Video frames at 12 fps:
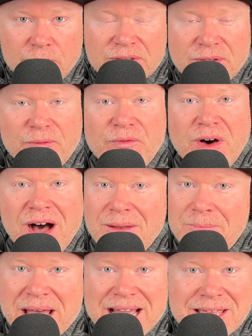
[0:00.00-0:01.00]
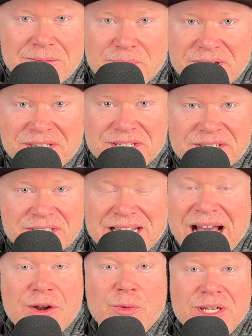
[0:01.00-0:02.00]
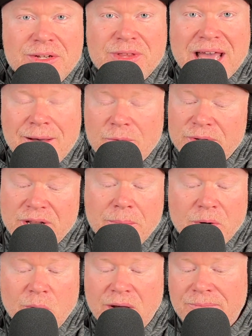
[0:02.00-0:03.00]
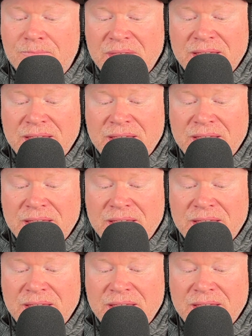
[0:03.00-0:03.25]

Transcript: put the fun back in business. And how do we do that? Well, number one,